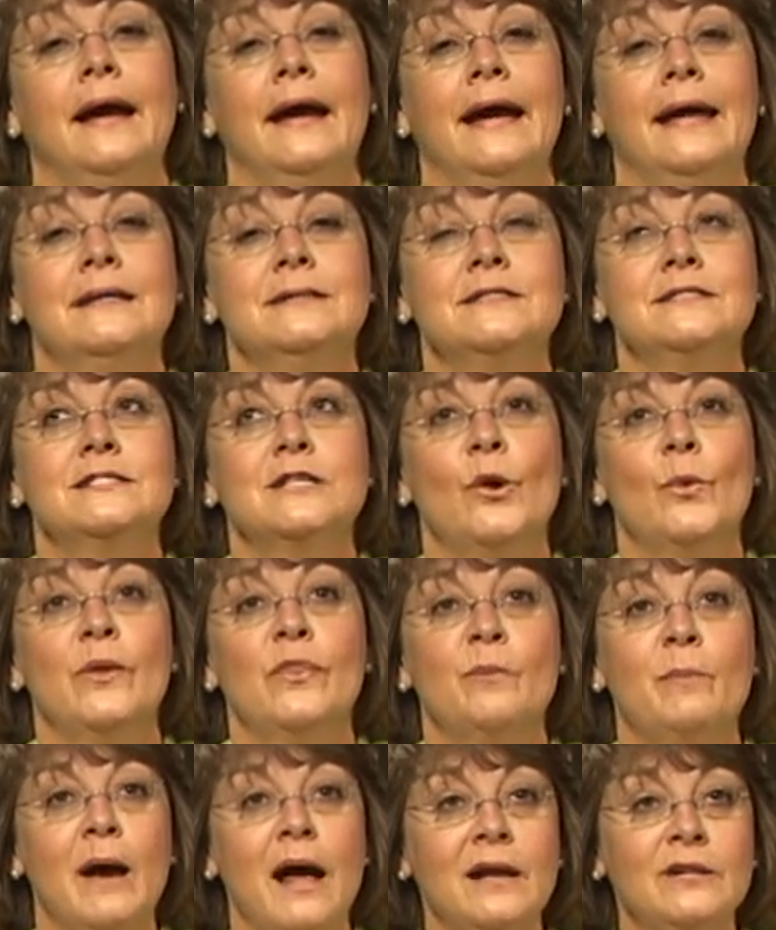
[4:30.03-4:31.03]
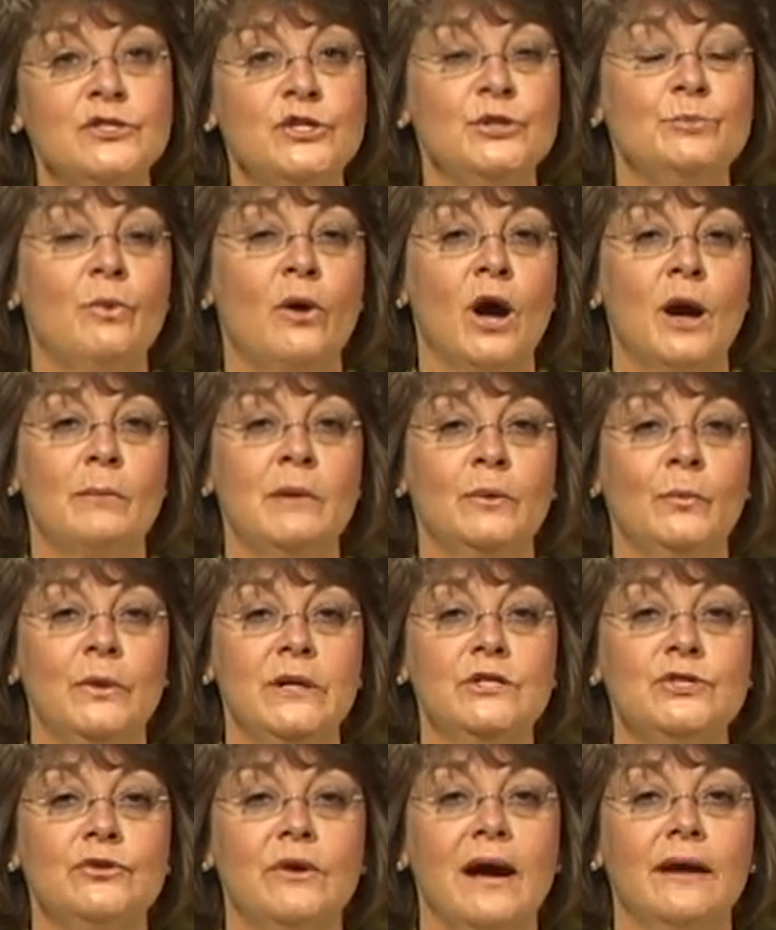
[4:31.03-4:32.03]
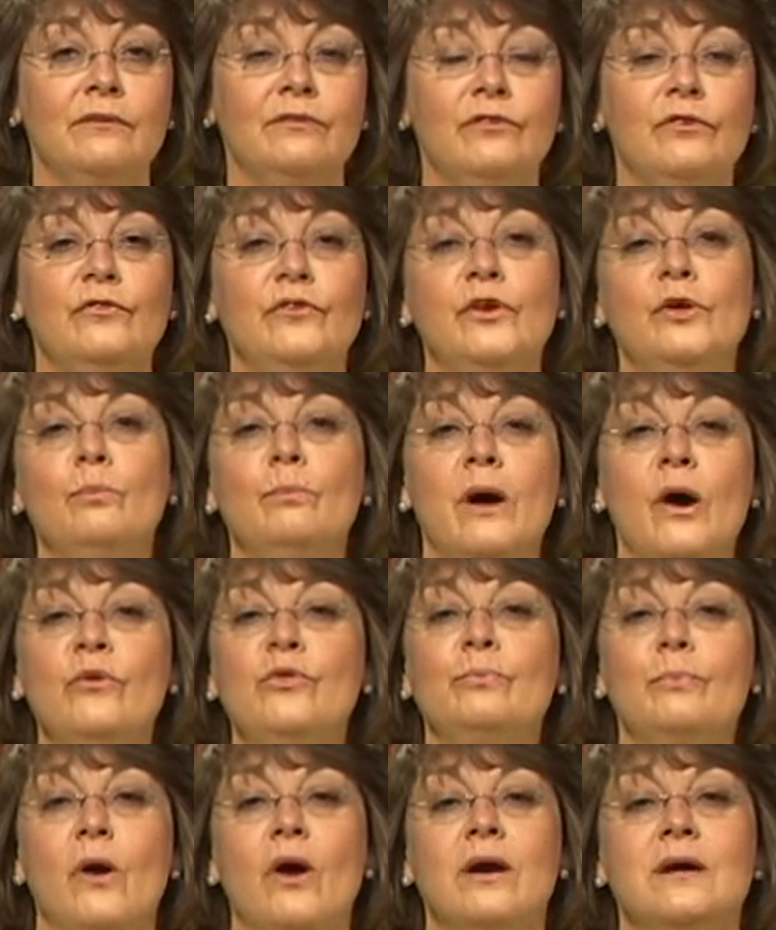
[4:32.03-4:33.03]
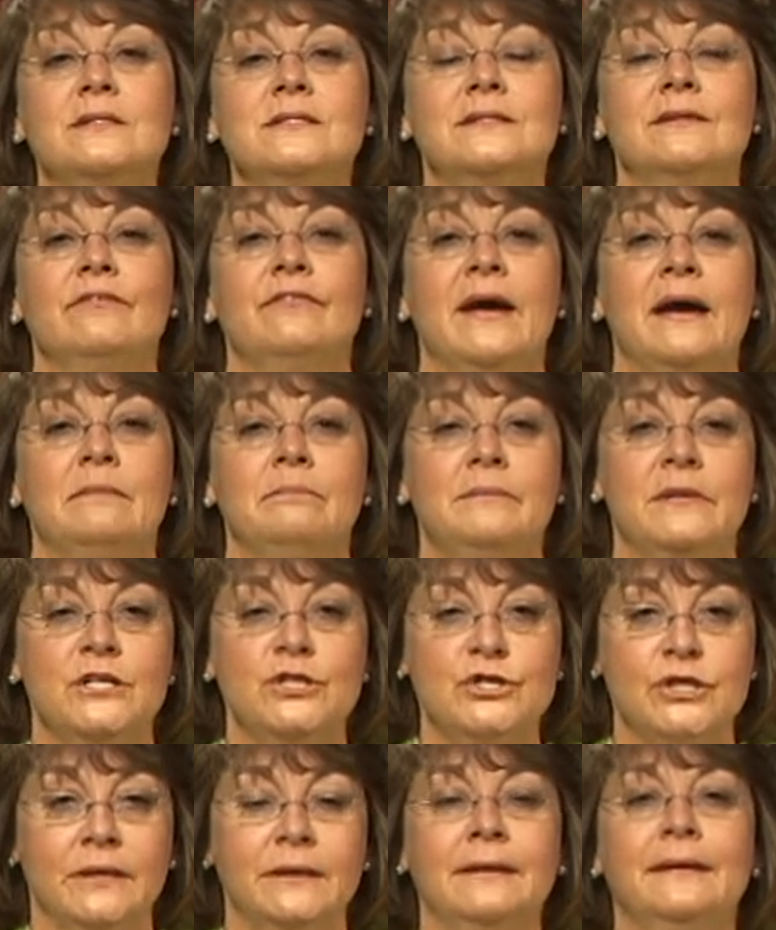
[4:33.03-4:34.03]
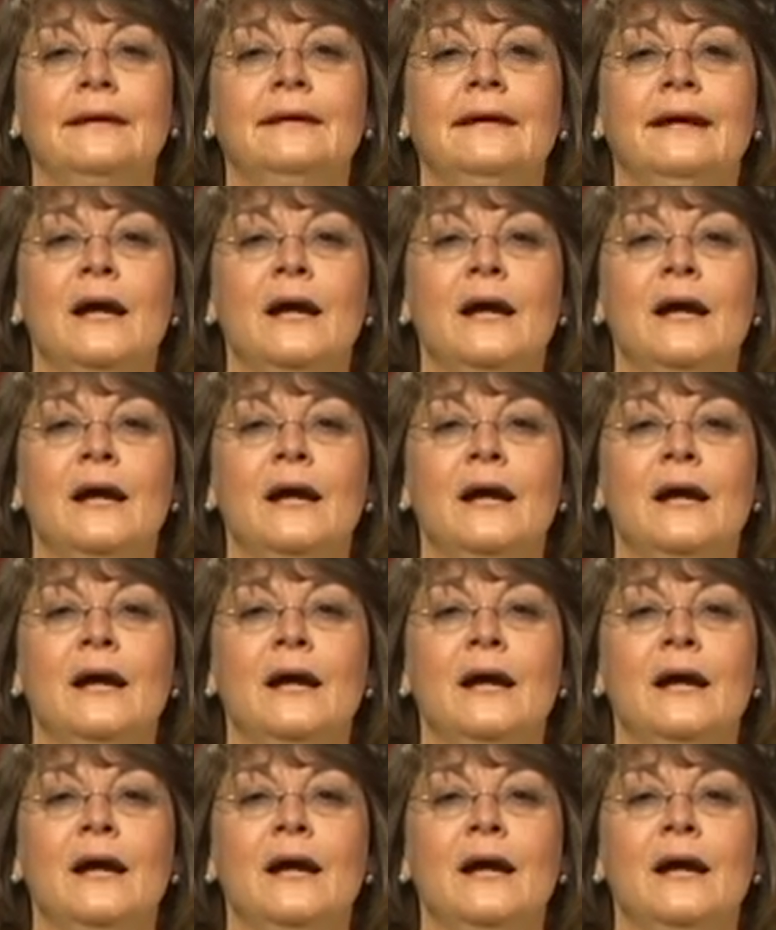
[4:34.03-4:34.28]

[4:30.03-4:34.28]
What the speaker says: And so in the biology department, we try to fulfill both parts of that mission,